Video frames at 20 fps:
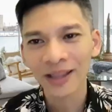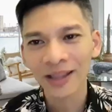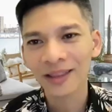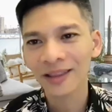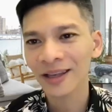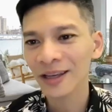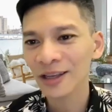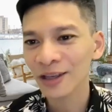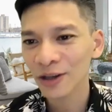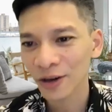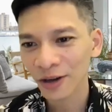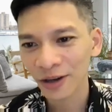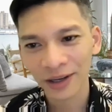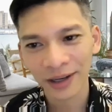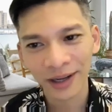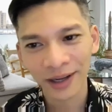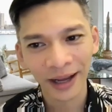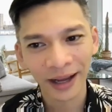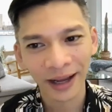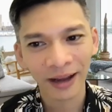think you're going to
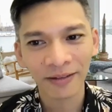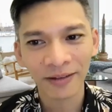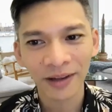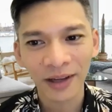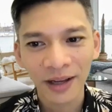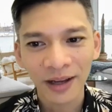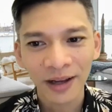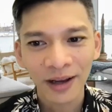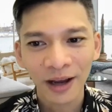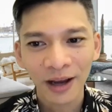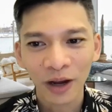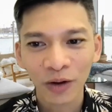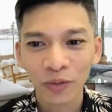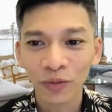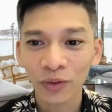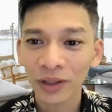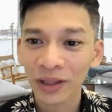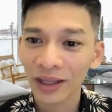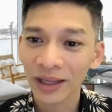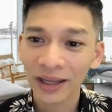have a
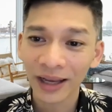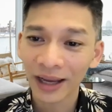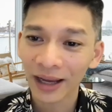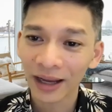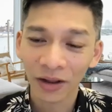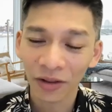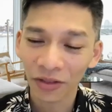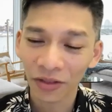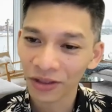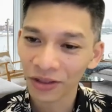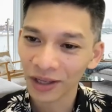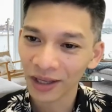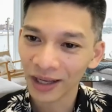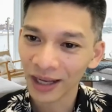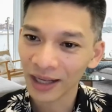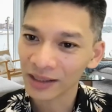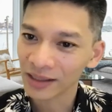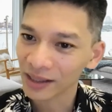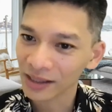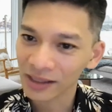really healthy
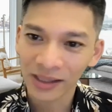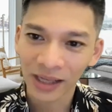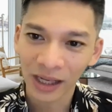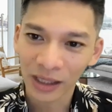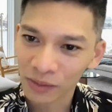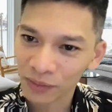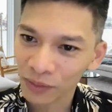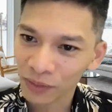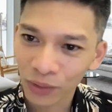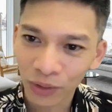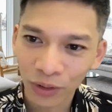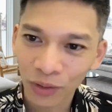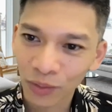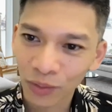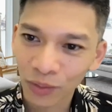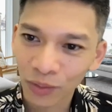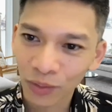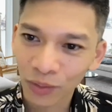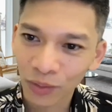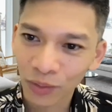and successful
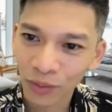career in the